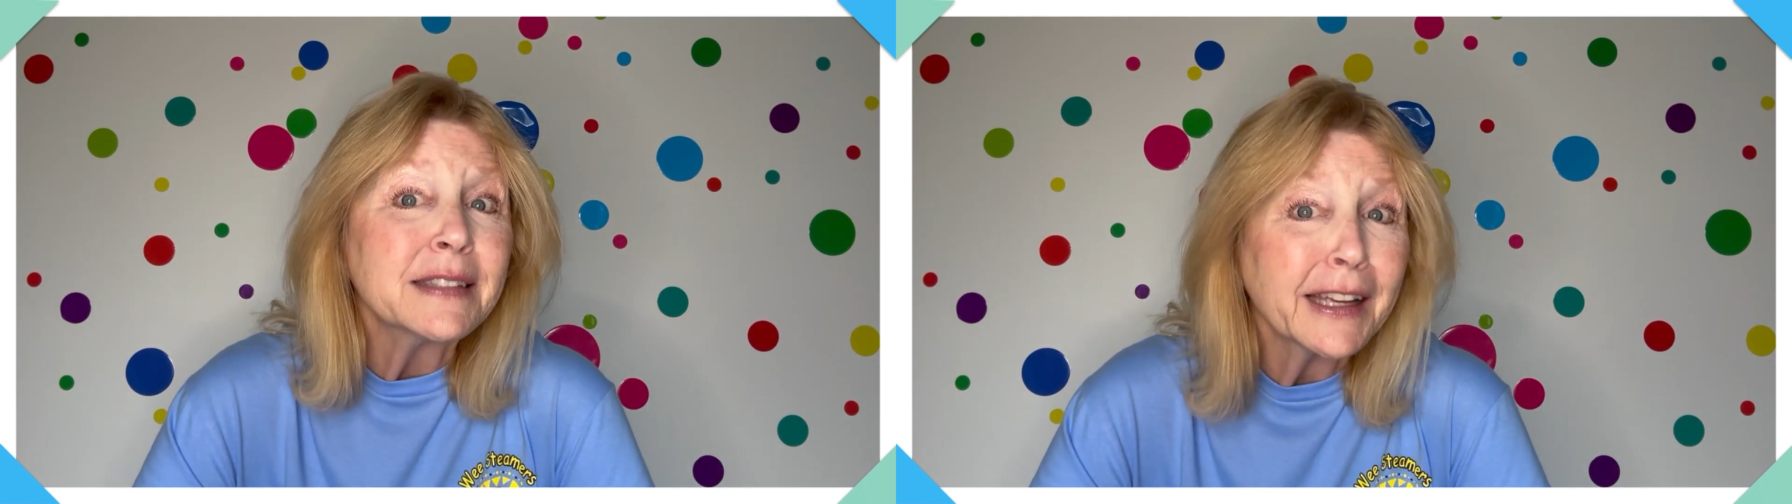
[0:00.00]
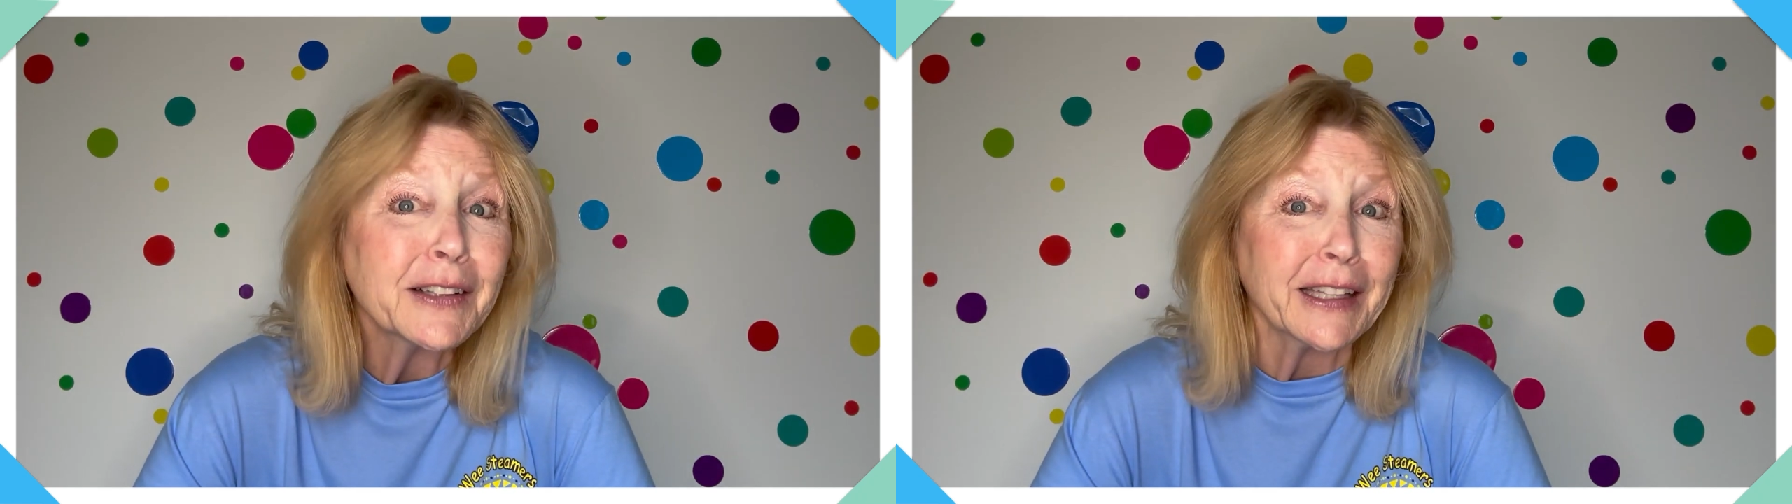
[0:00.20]

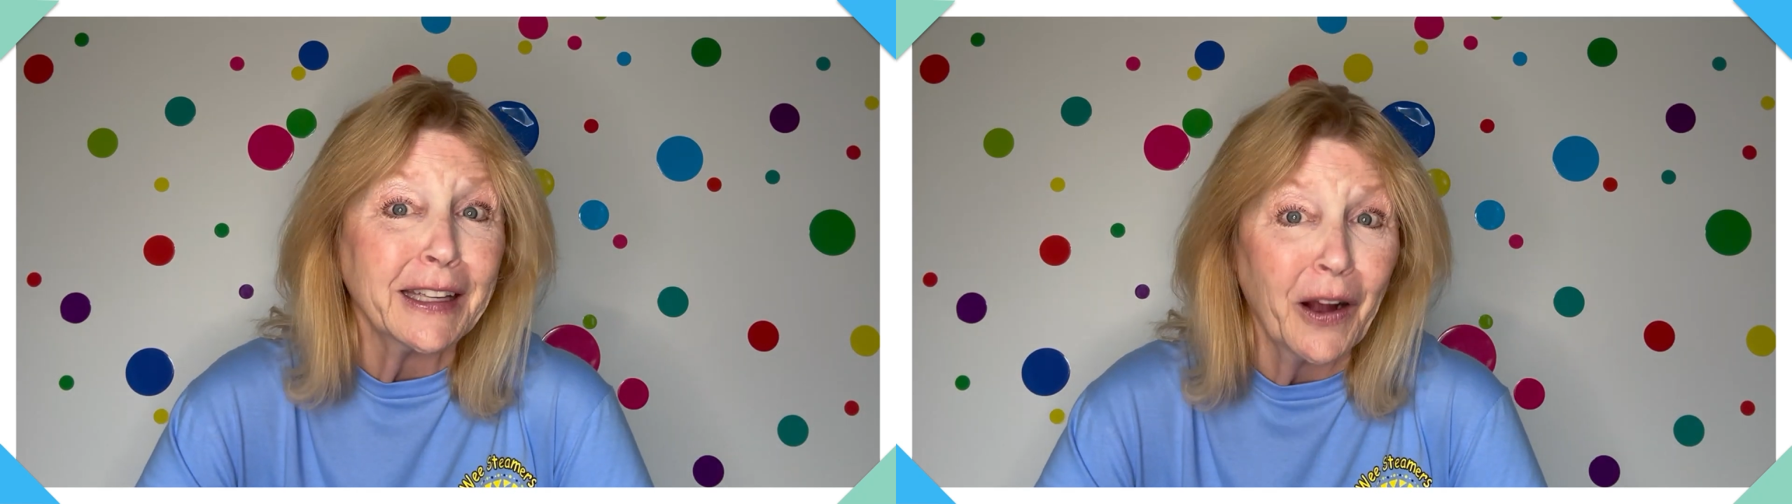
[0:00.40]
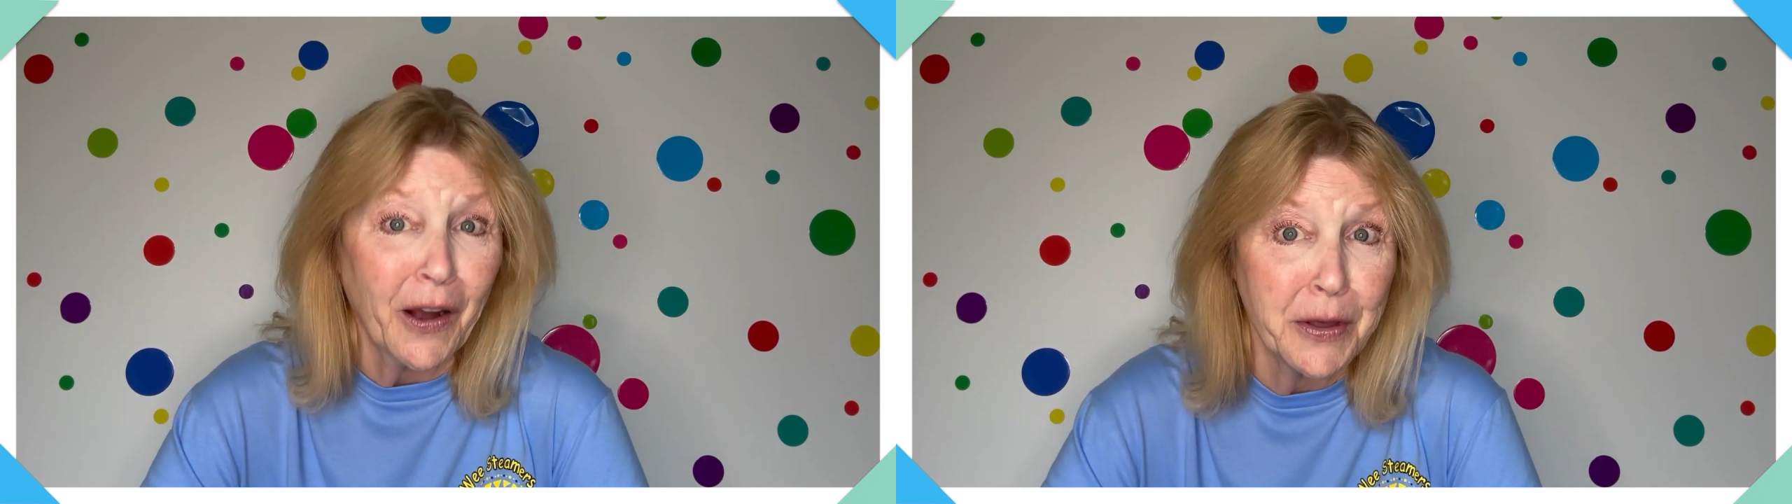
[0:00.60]

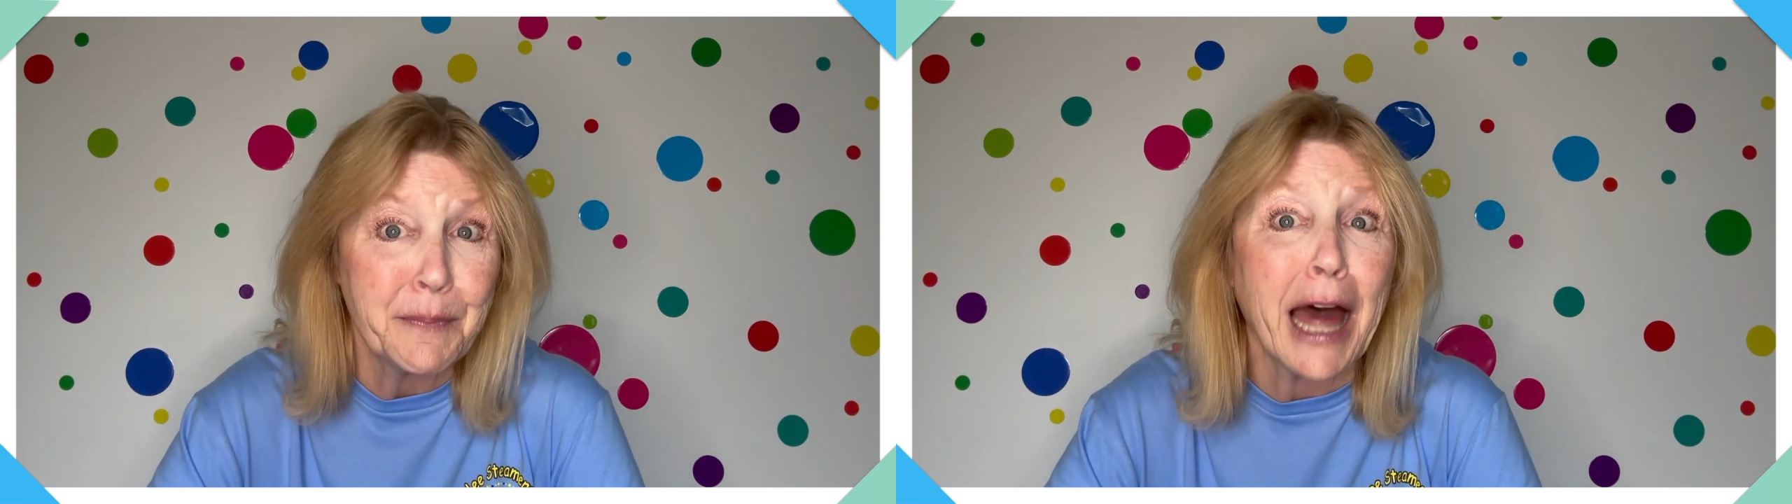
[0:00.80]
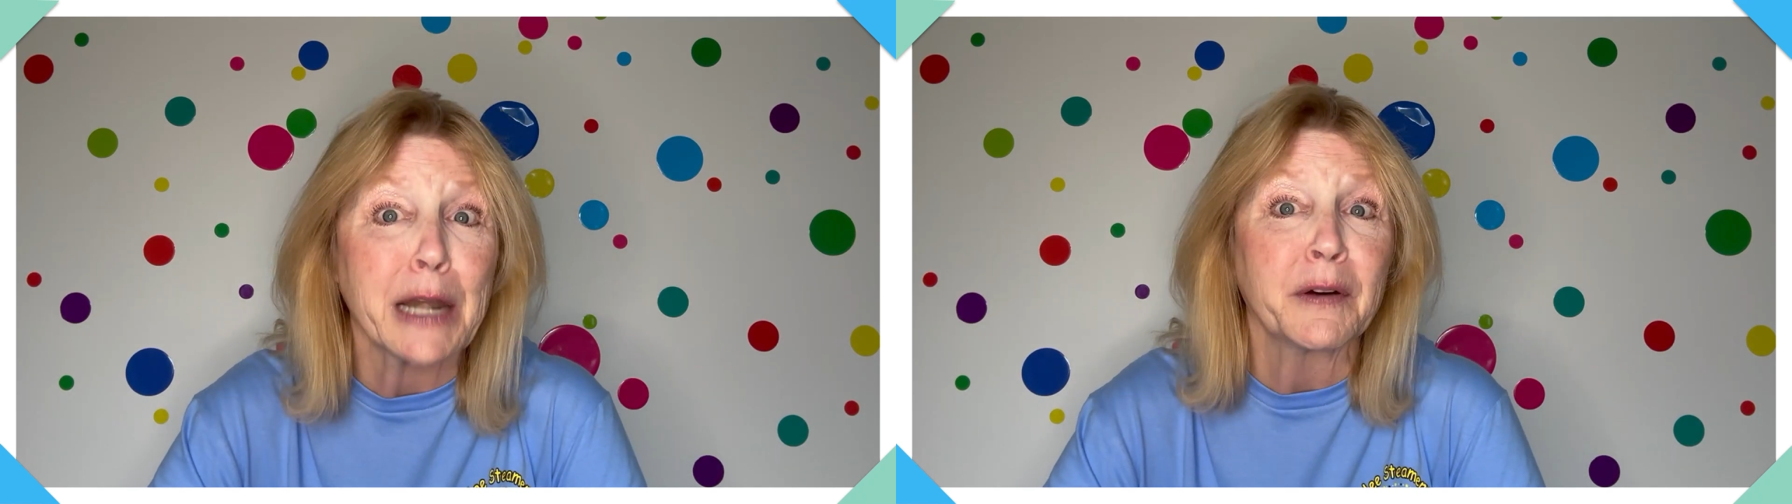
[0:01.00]
tickly on the
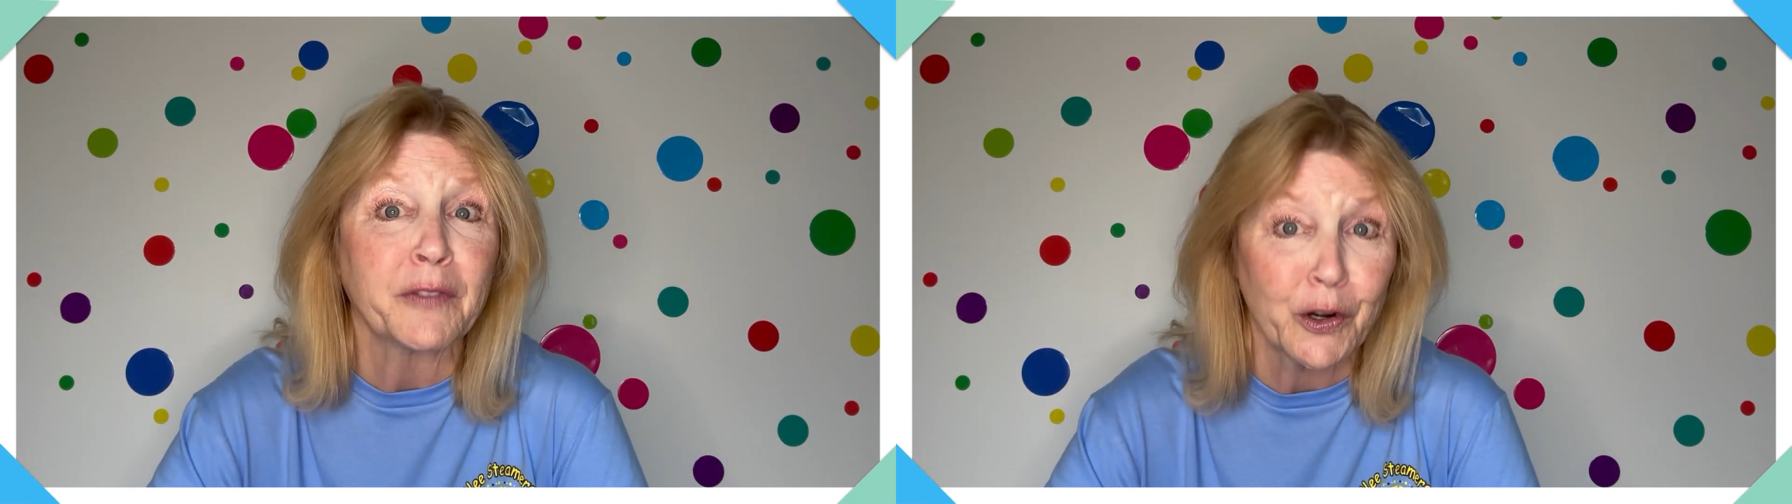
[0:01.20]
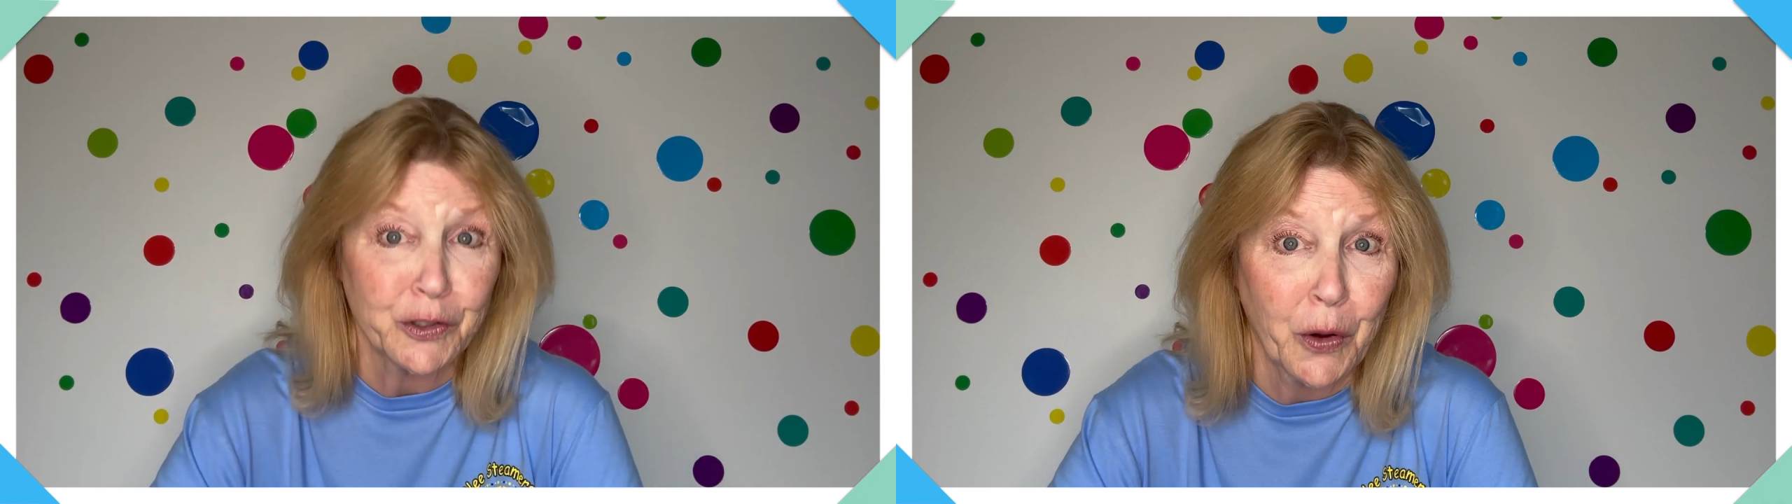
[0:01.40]
bottom of
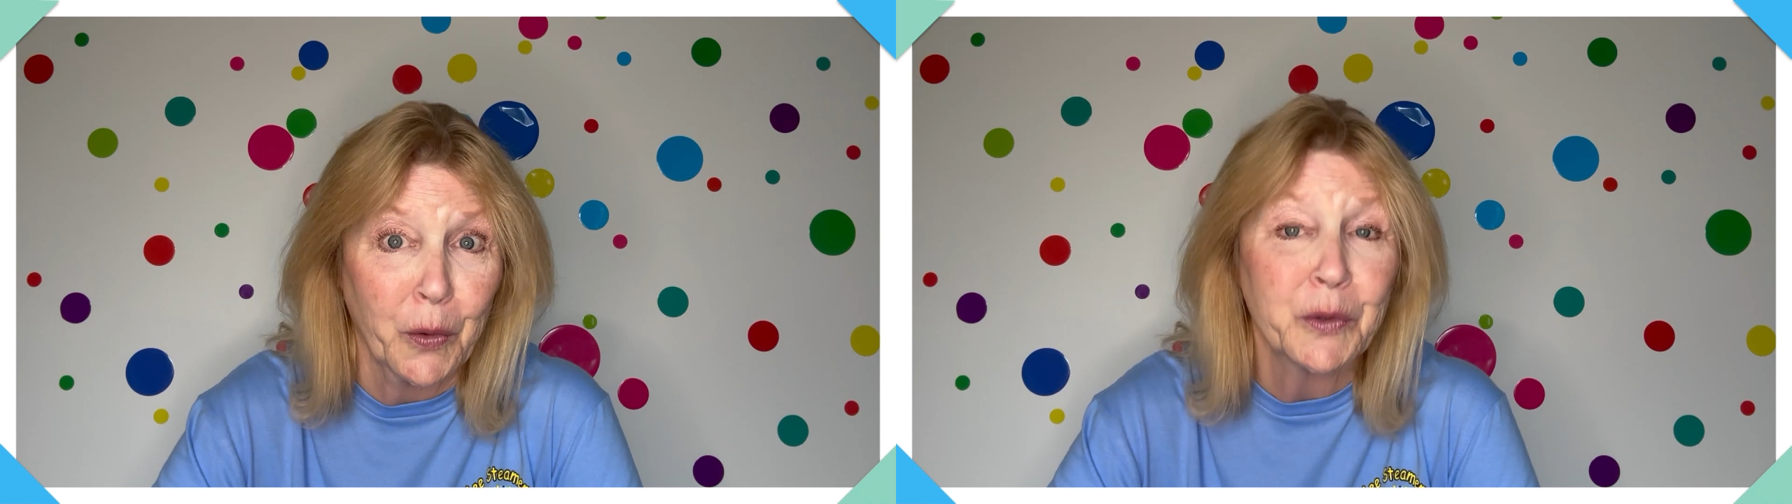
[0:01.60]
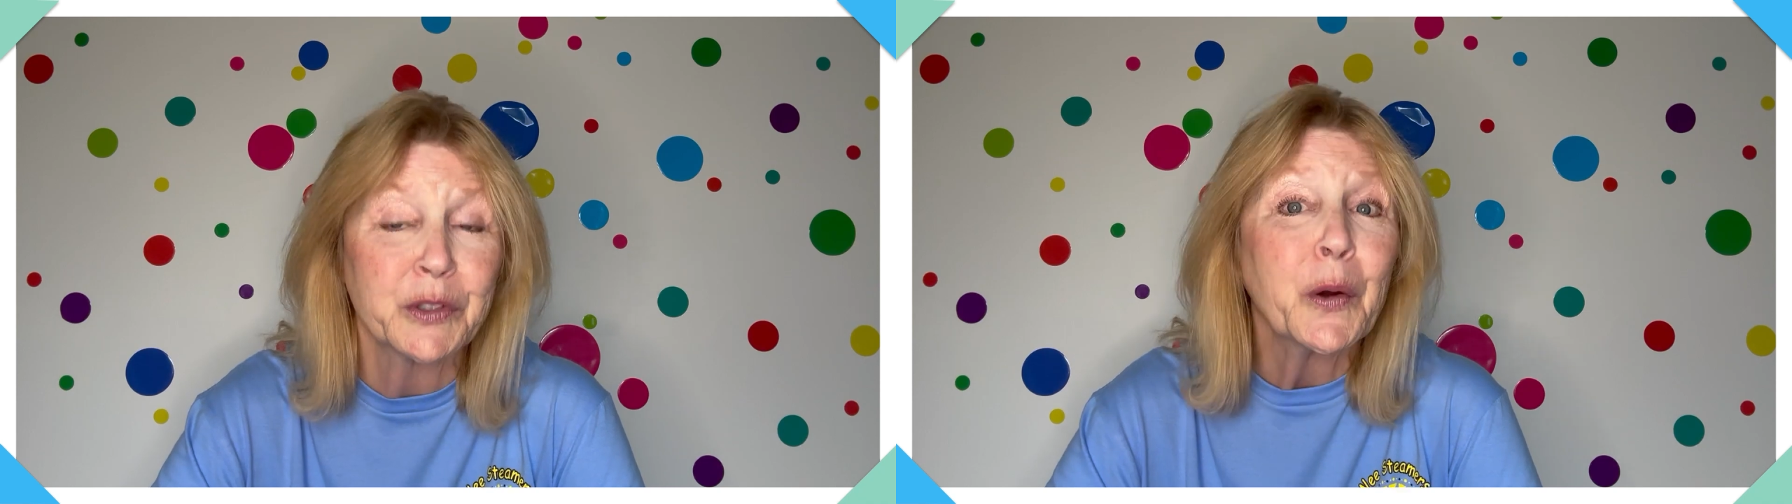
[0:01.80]
our
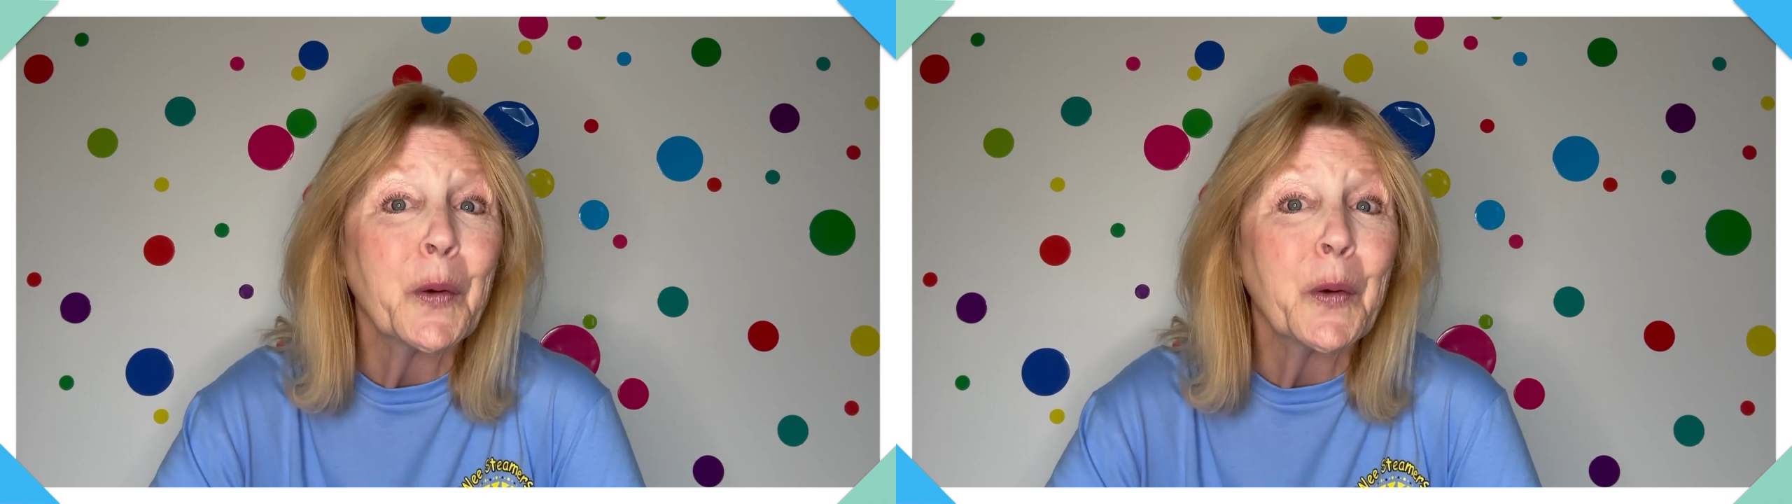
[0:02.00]
toes